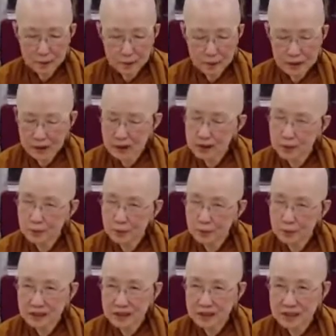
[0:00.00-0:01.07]
put it into
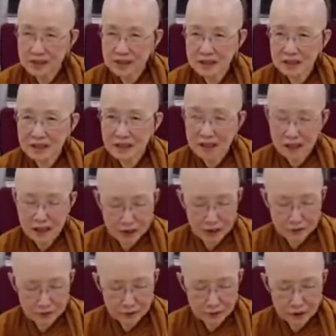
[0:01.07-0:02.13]
practice, and
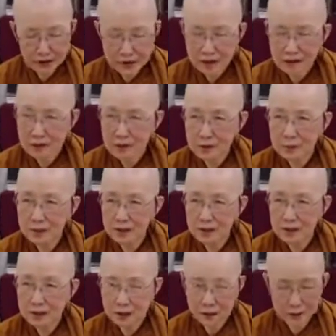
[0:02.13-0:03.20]
of course, to be
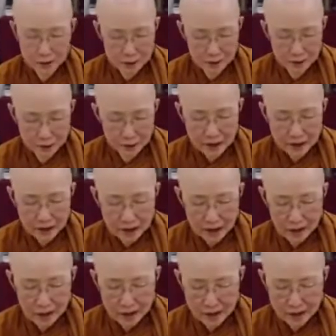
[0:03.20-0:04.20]
also a